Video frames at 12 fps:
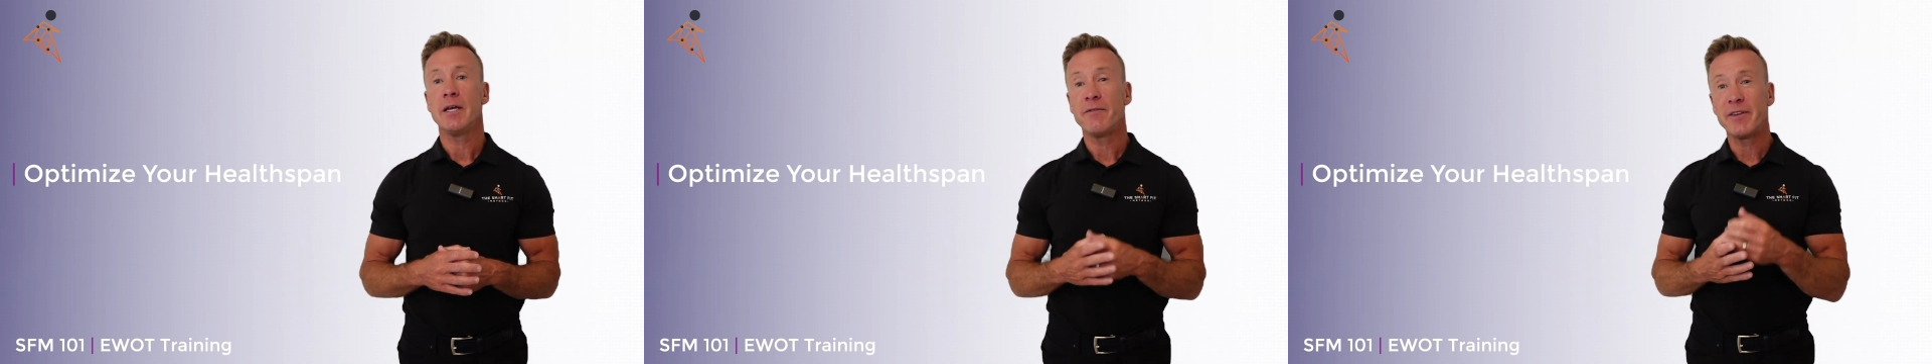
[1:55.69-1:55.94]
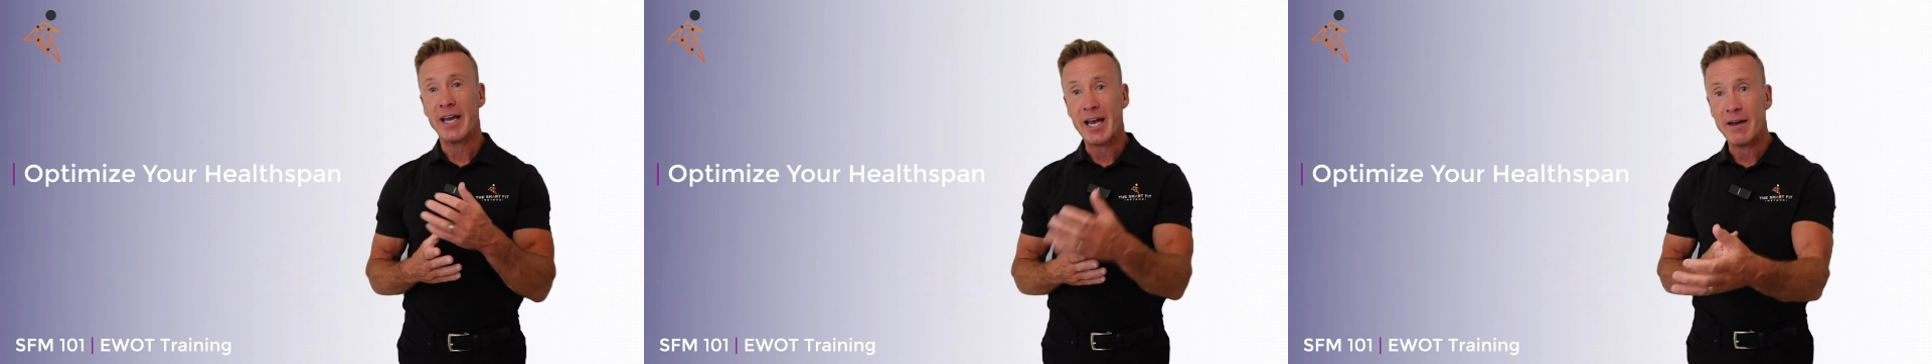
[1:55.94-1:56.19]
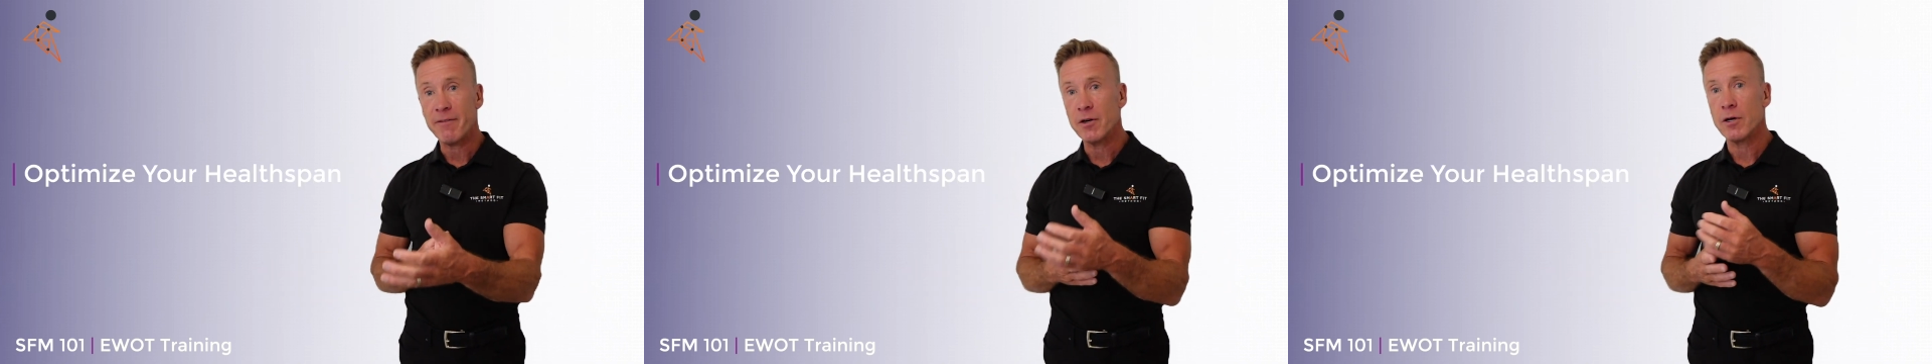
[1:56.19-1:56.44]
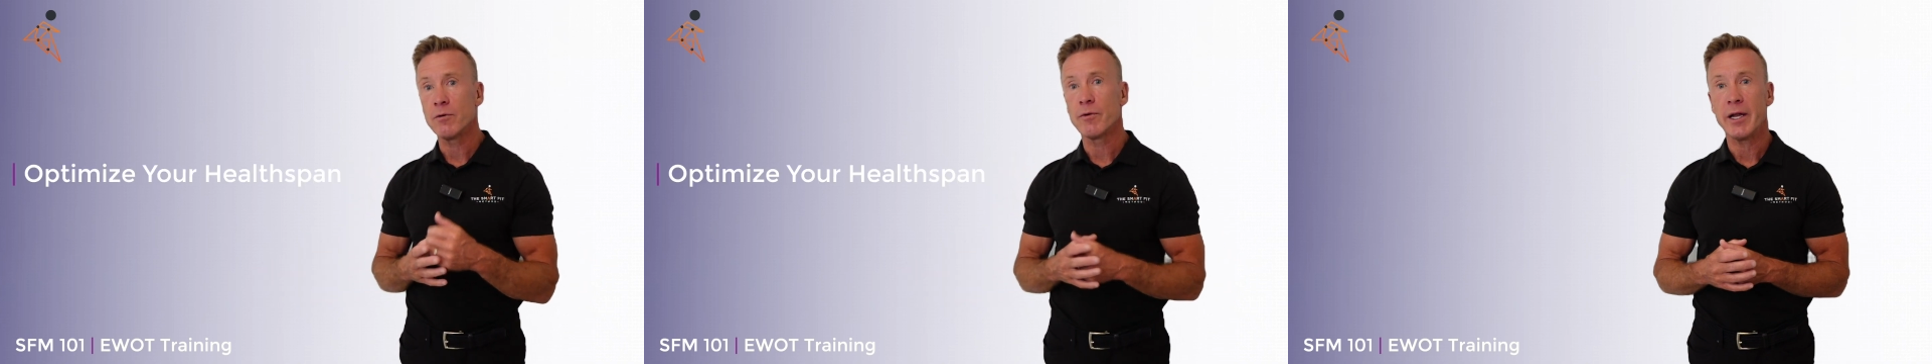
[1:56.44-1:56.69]
if you haven't
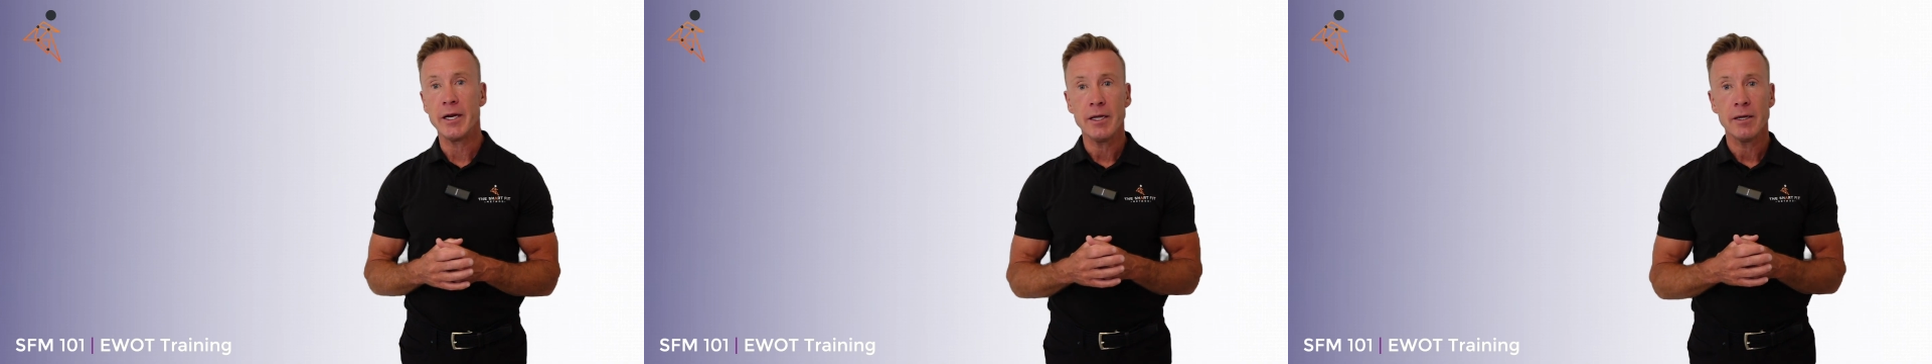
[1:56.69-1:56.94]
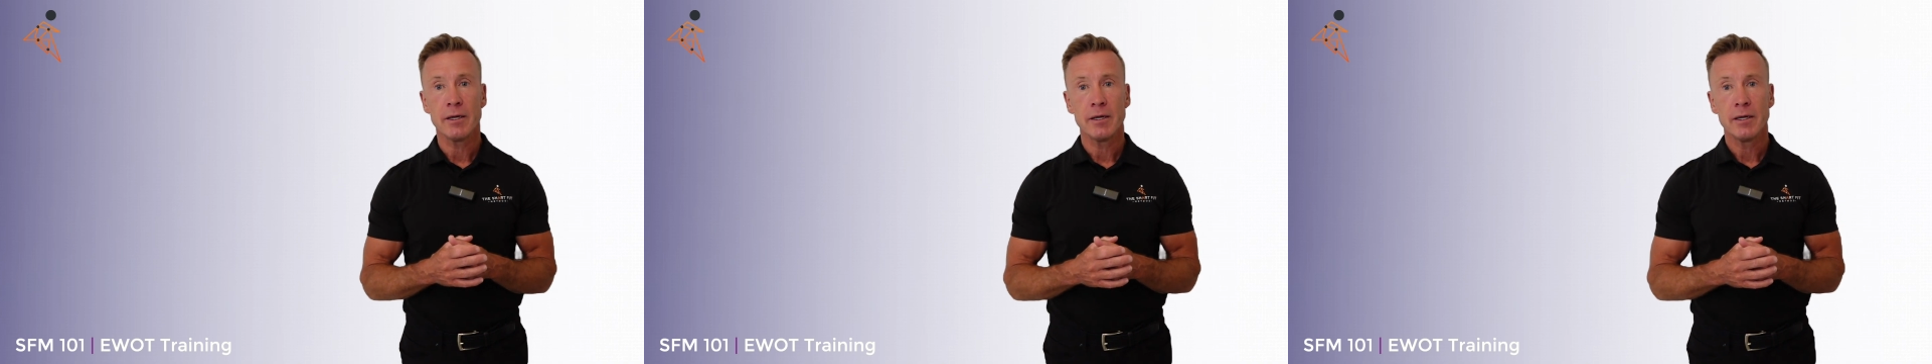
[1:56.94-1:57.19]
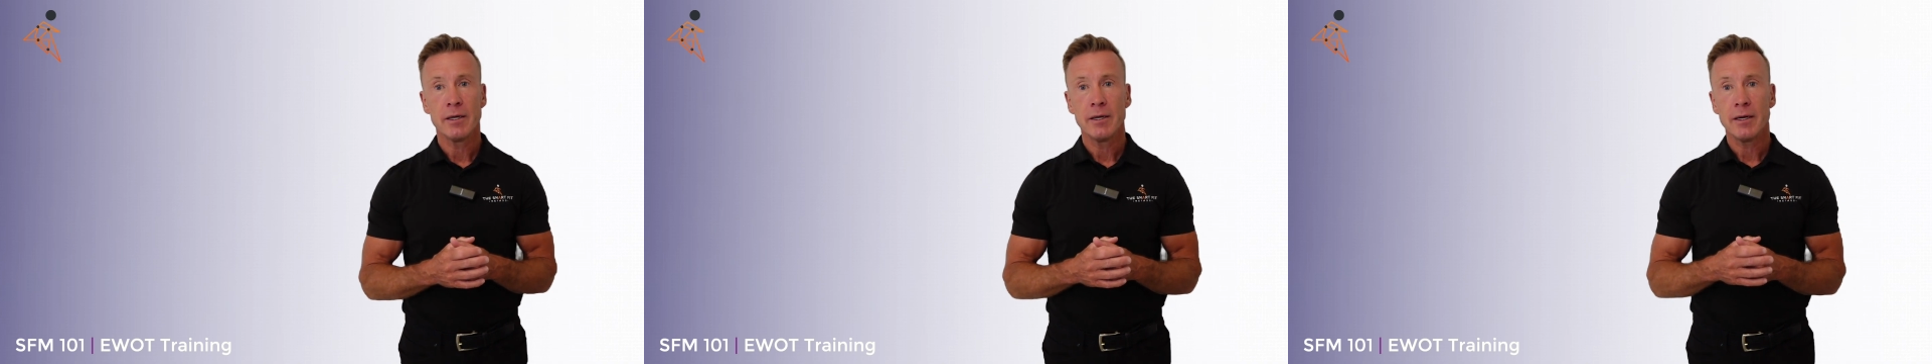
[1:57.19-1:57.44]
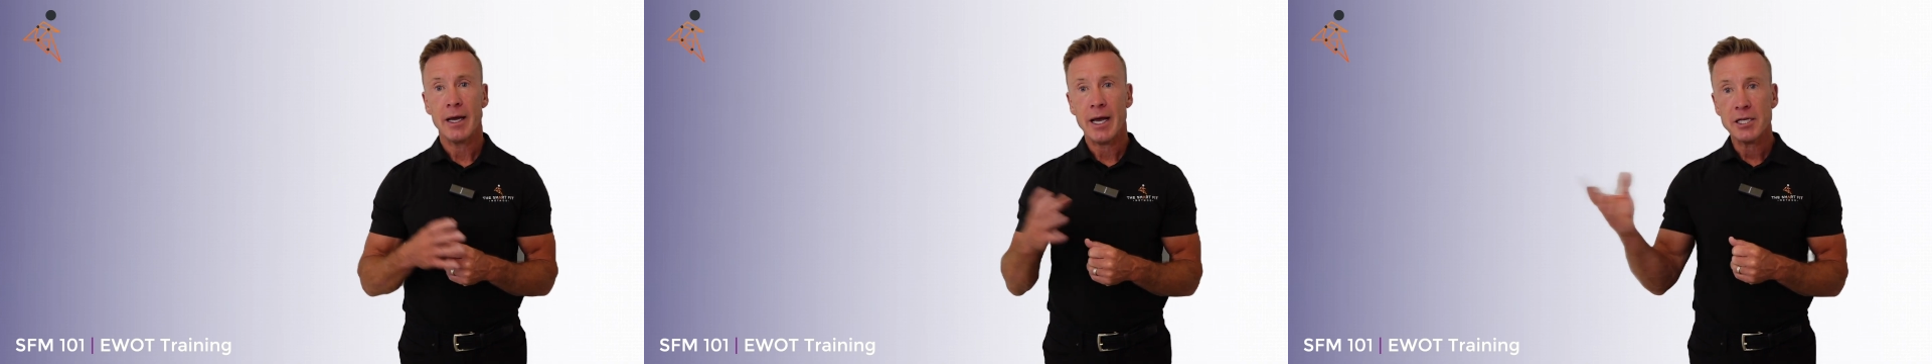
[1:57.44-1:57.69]
already,
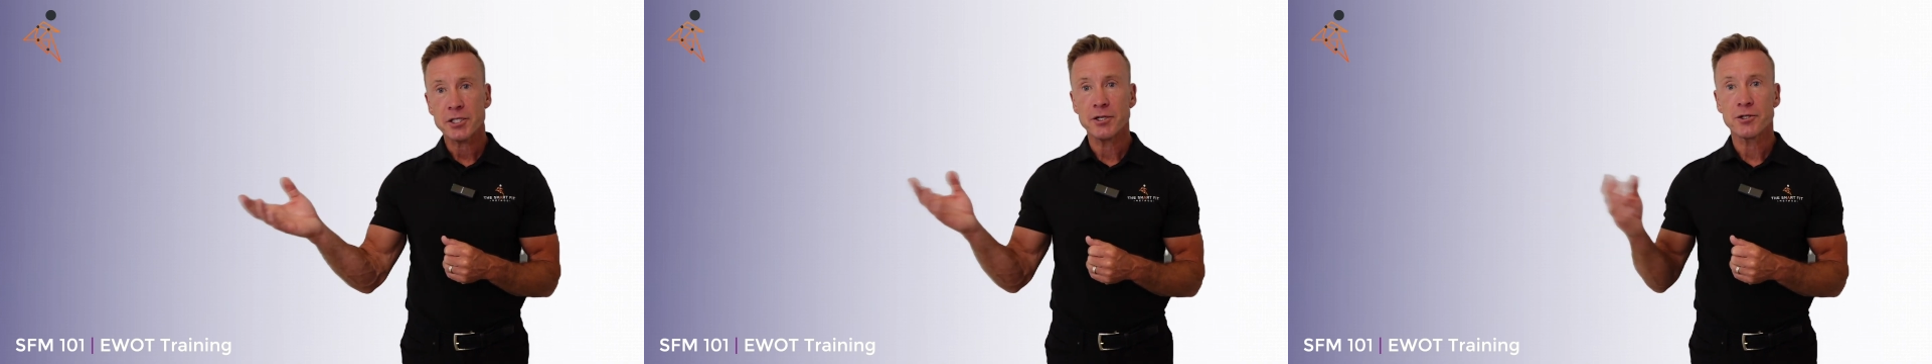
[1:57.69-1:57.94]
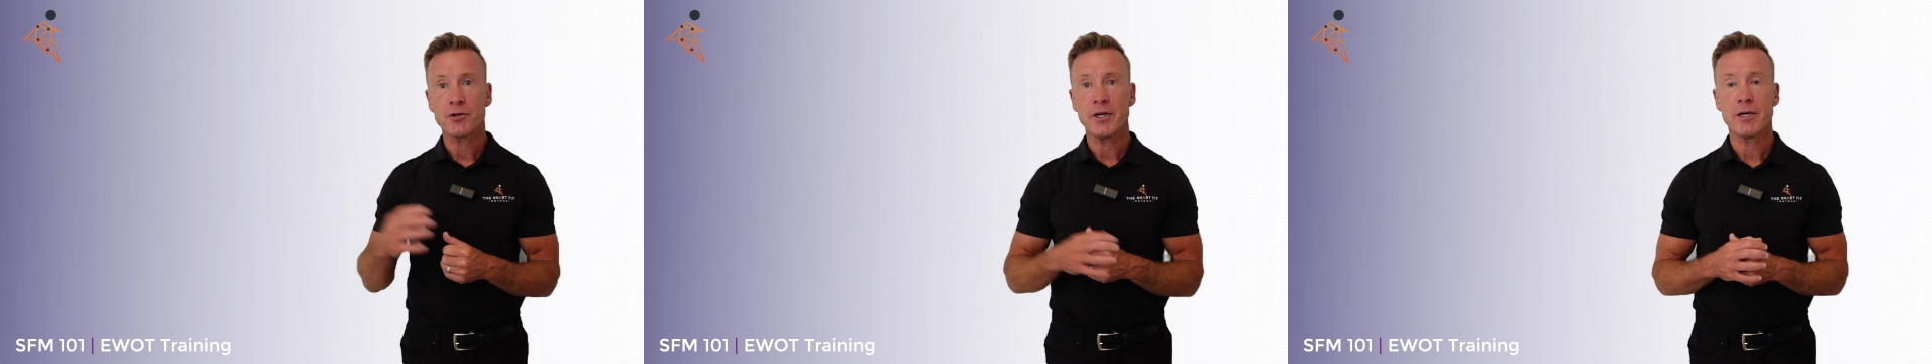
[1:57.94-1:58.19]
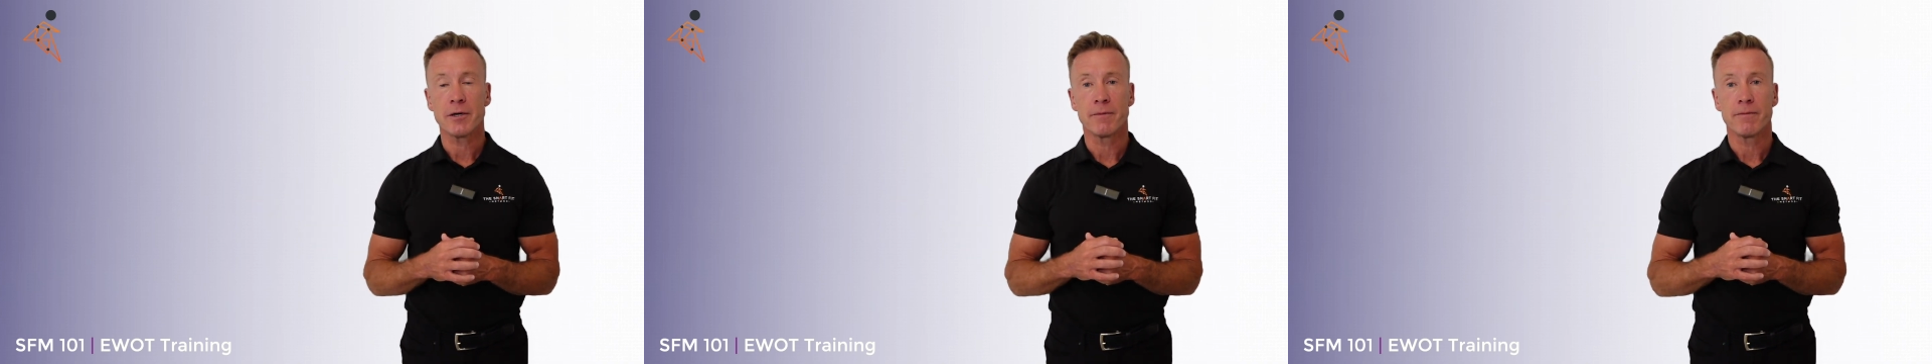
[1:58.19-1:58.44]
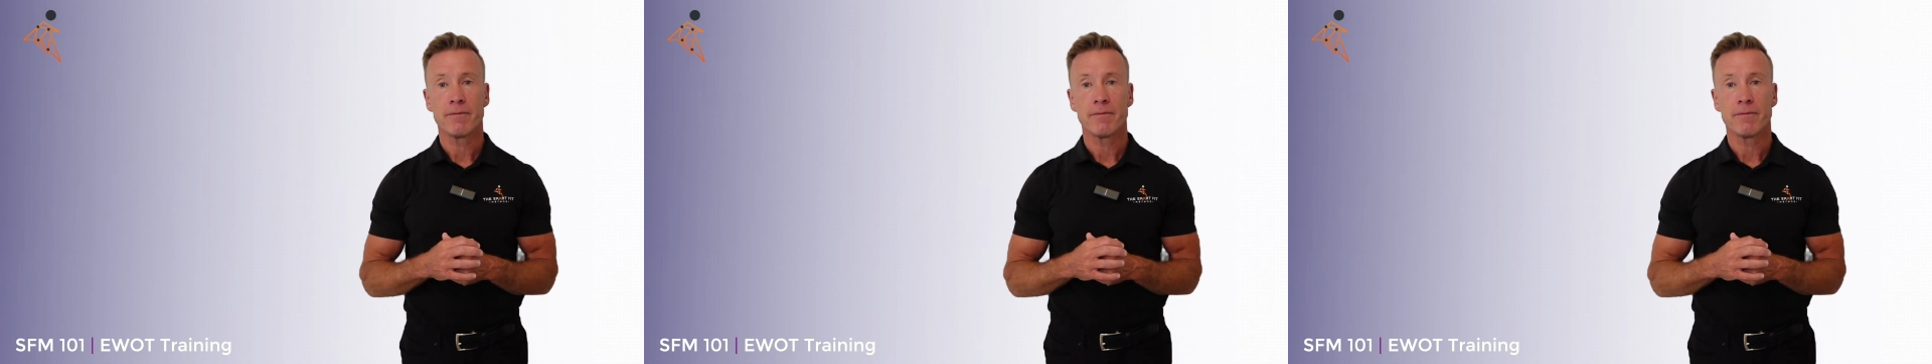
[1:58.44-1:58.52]
ask your trainer.